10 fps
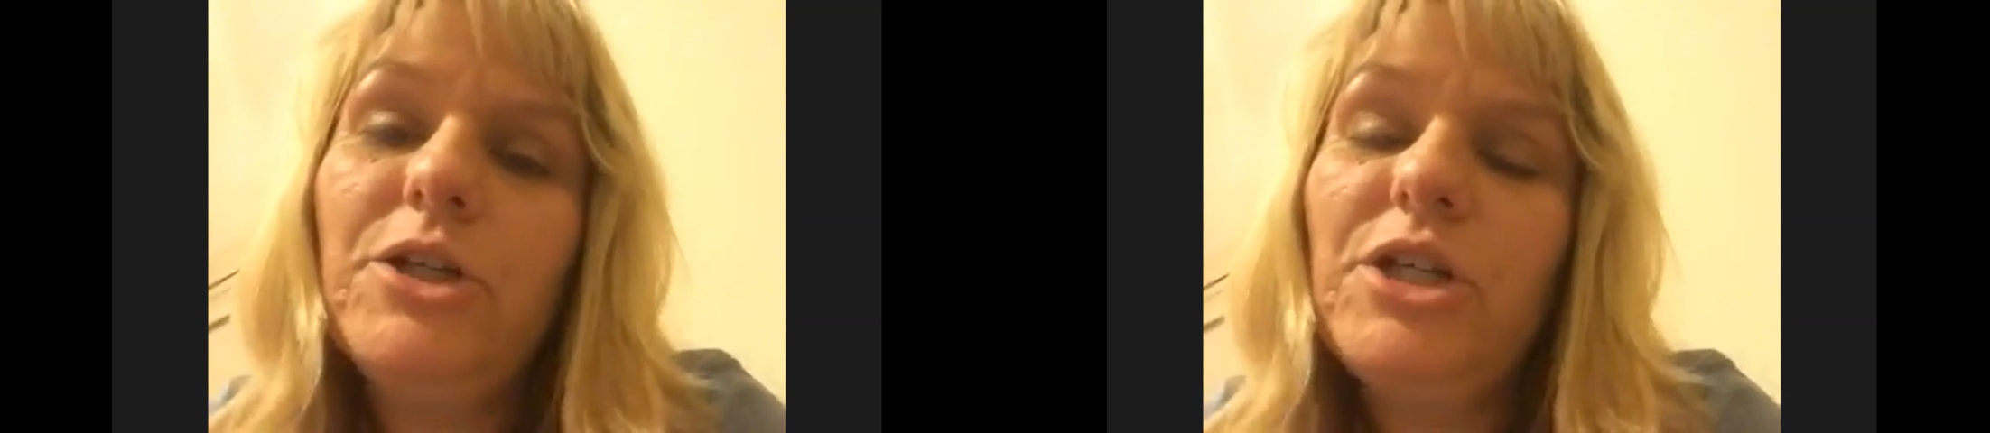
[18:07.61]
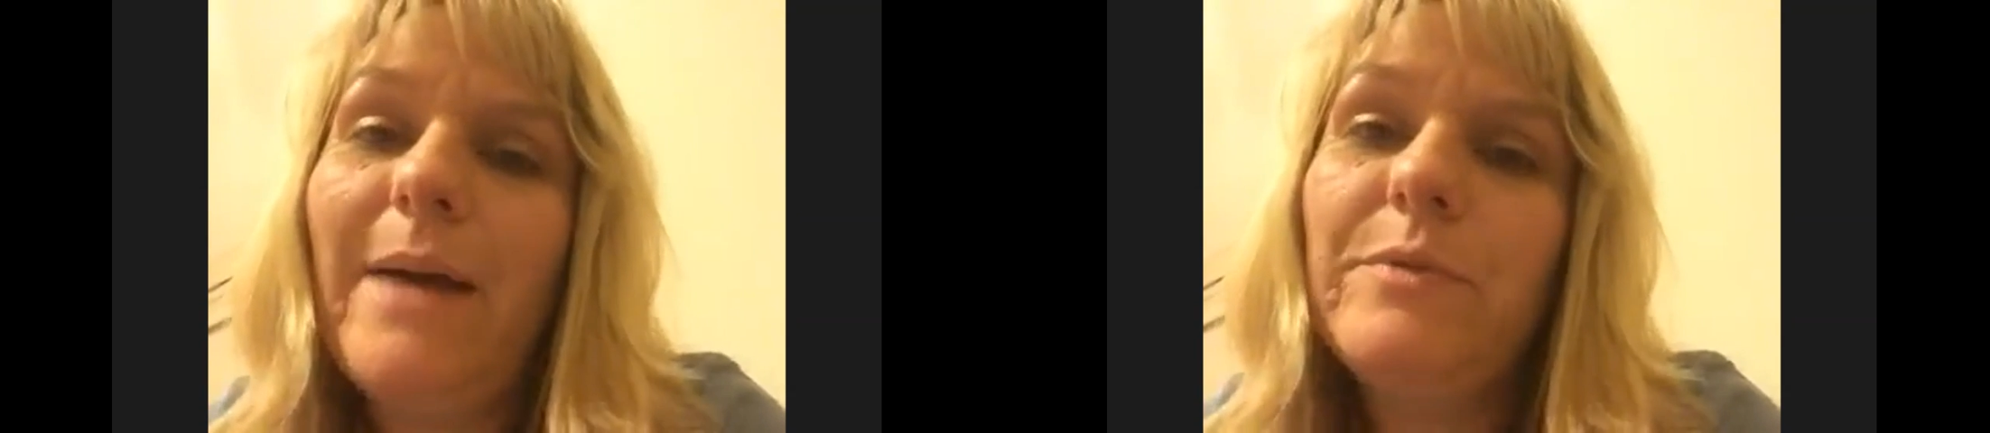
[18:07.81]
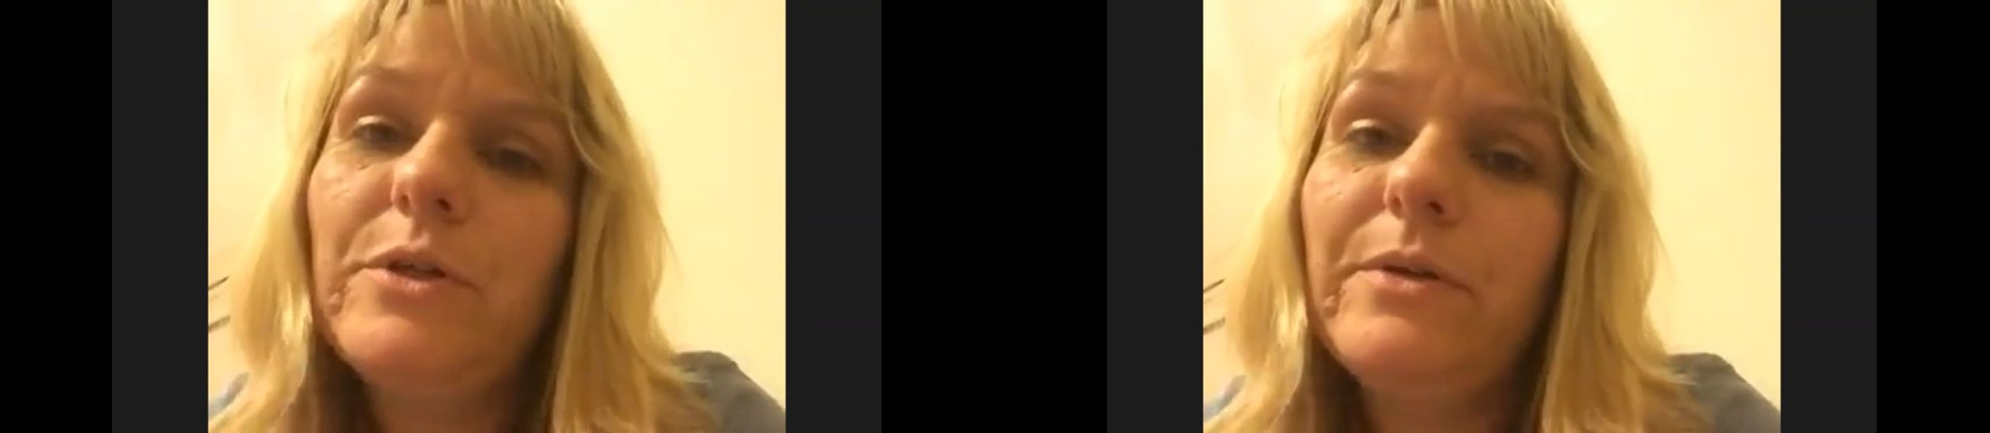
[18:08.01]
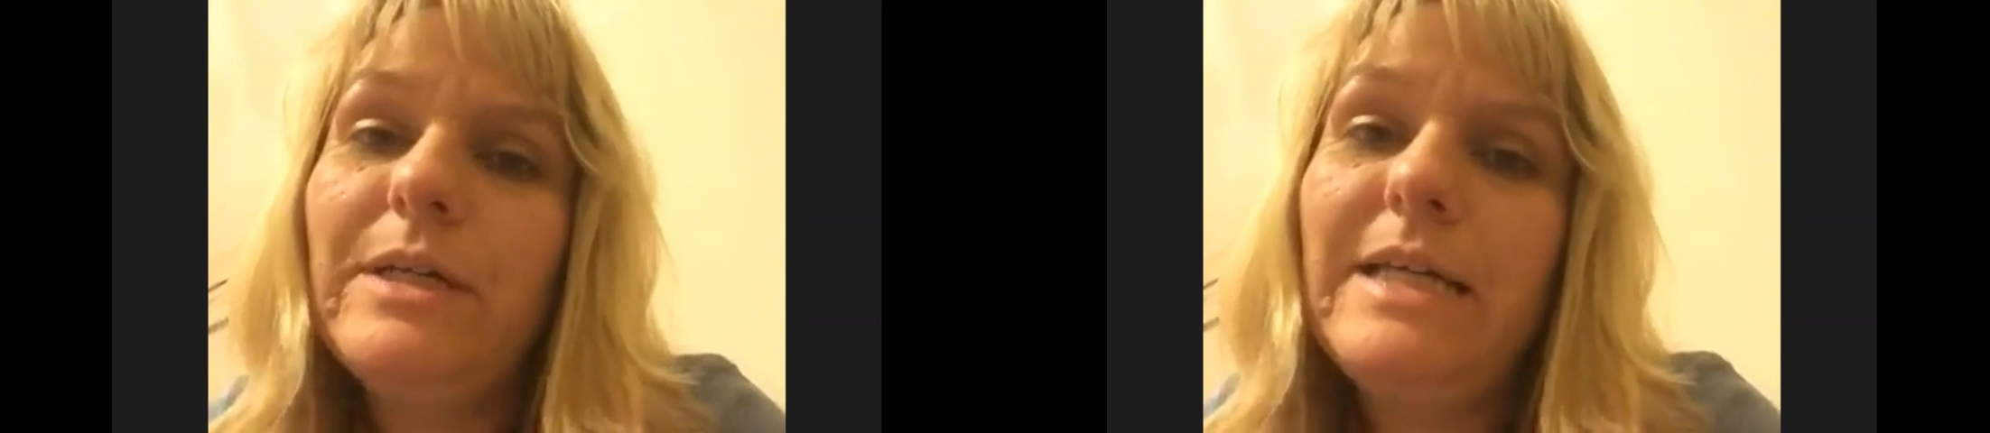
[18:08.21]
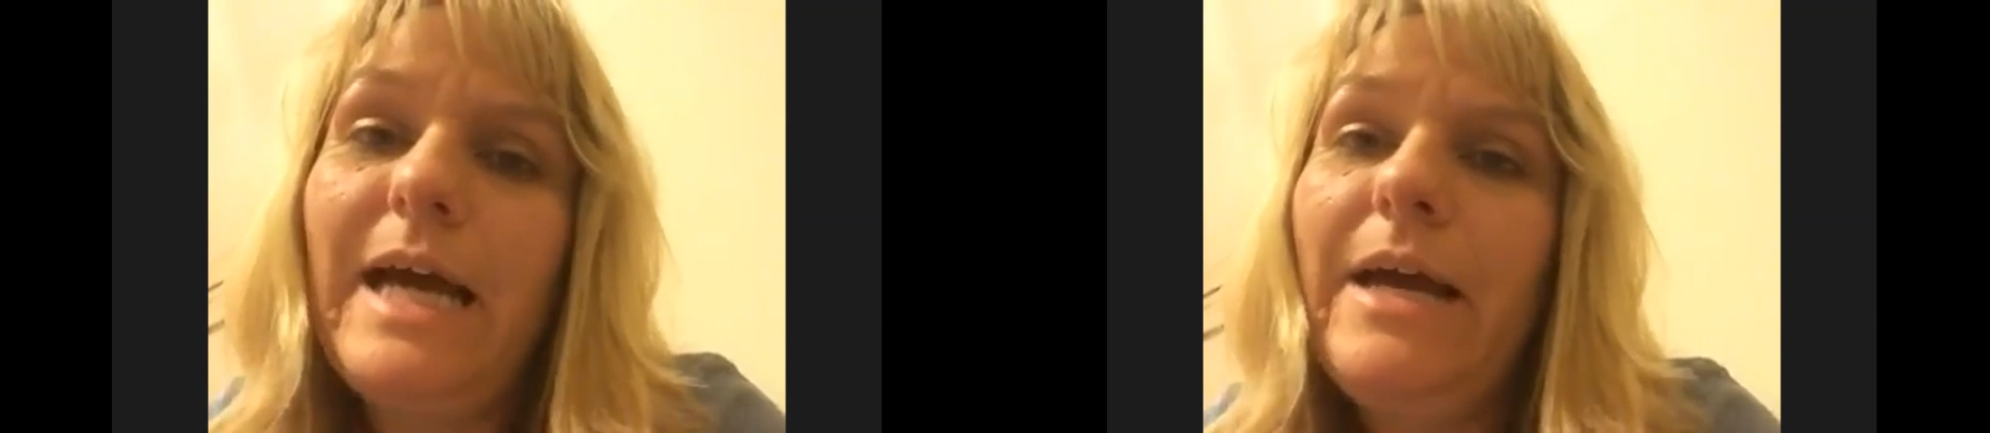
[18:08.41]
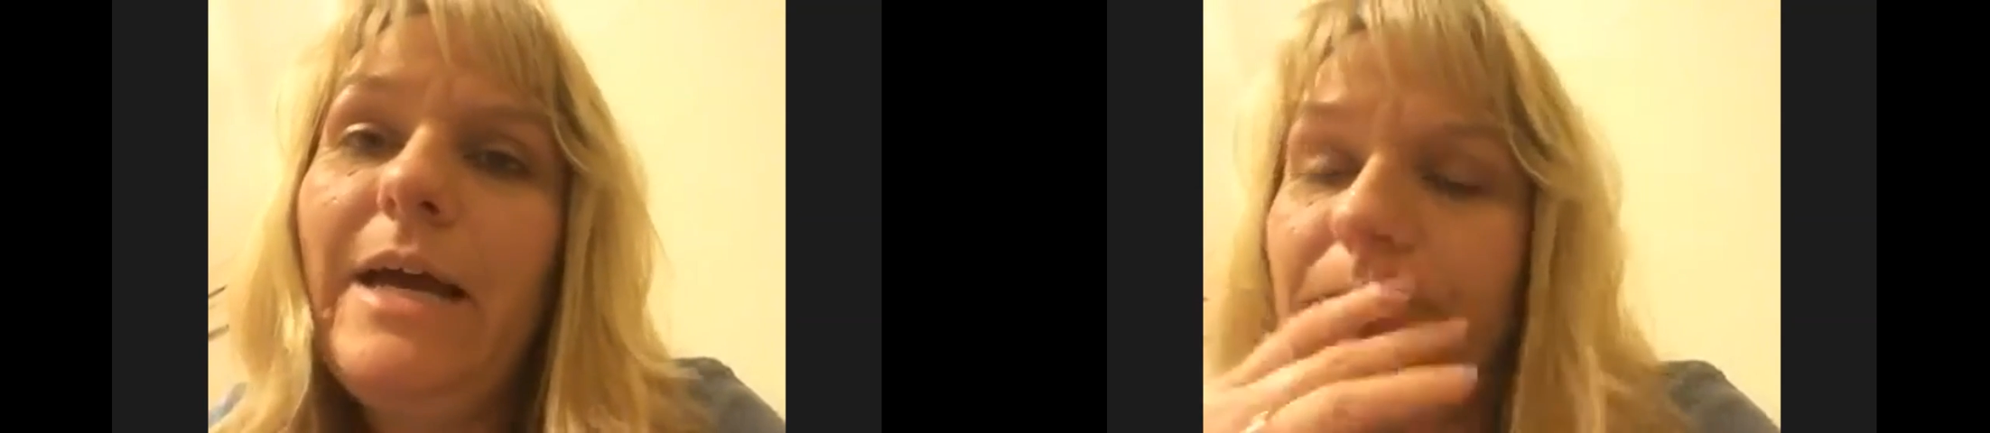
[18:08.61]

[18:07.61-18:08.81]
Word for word: chapter a day